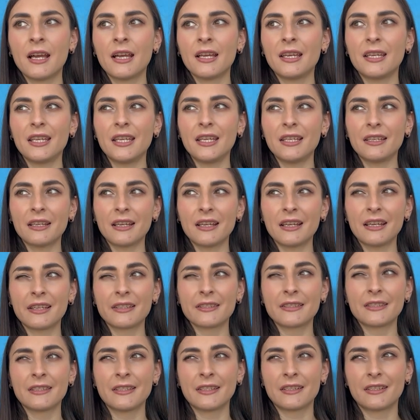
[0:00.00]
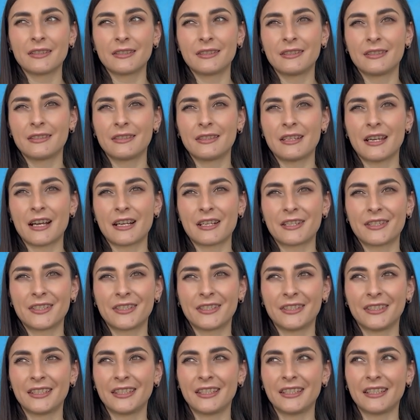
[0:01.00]
Ina, it's not
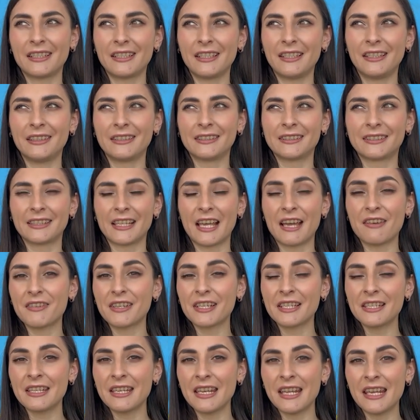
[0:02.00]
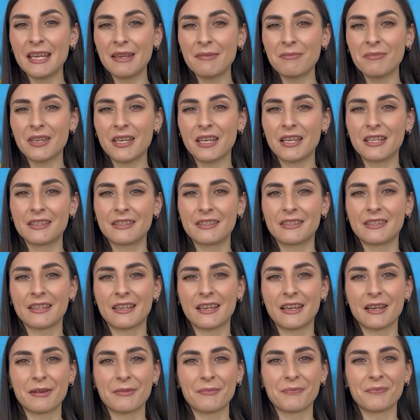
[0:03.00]
actually a Slavic name, it's
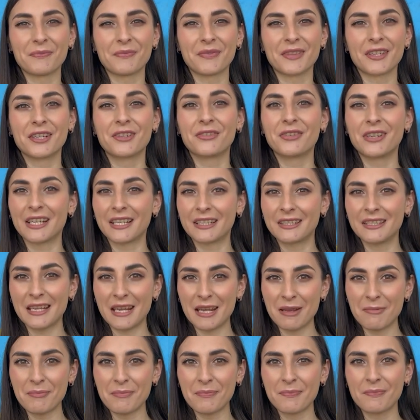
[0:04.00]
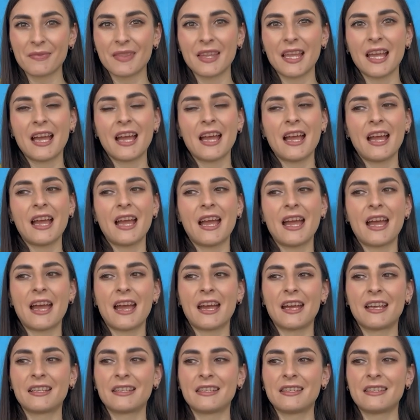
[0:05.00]
a Greek name.
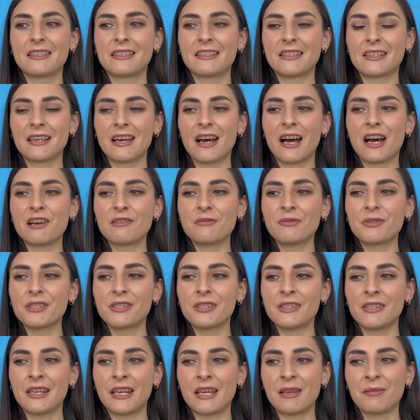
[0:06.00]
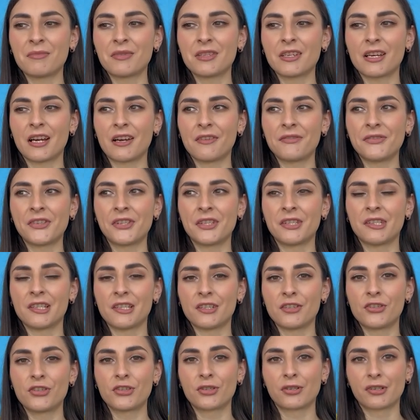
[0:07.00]
And I was named after
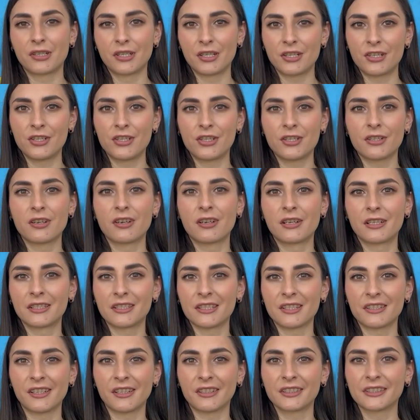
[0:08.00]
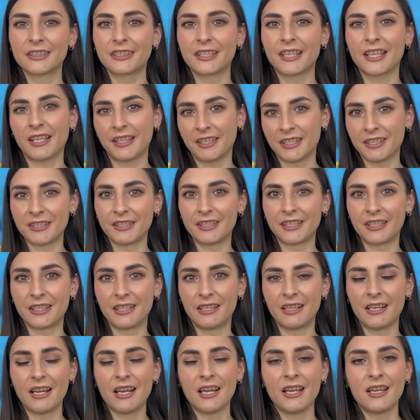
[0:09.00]
the Church Orthodox
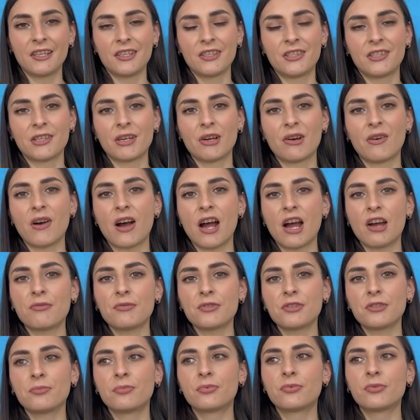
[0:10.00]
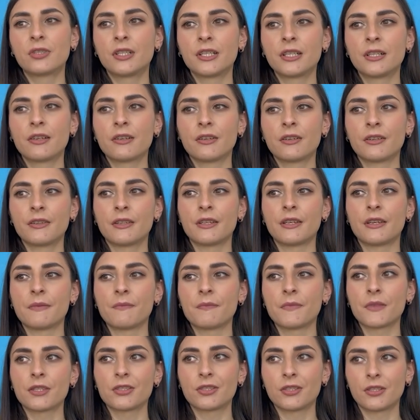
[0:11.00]
calendar. So I was born on the
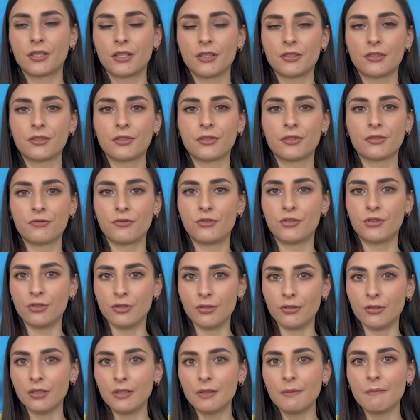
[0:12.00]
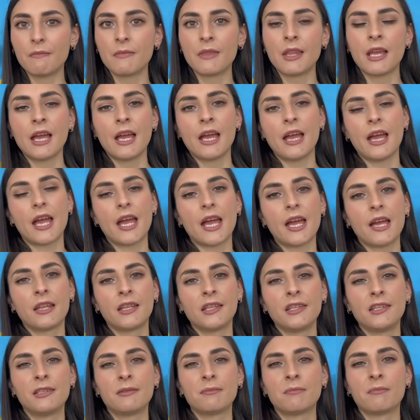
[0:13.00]
30th of June,
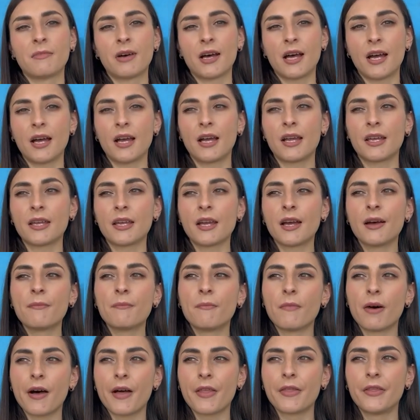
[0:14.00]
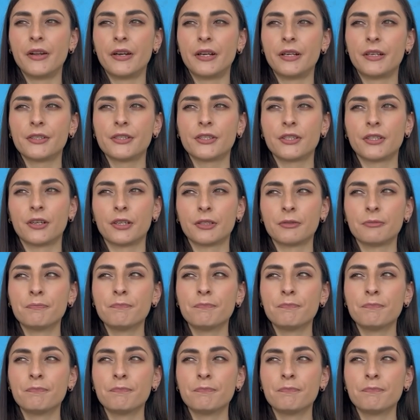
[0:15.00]
and my mother thought,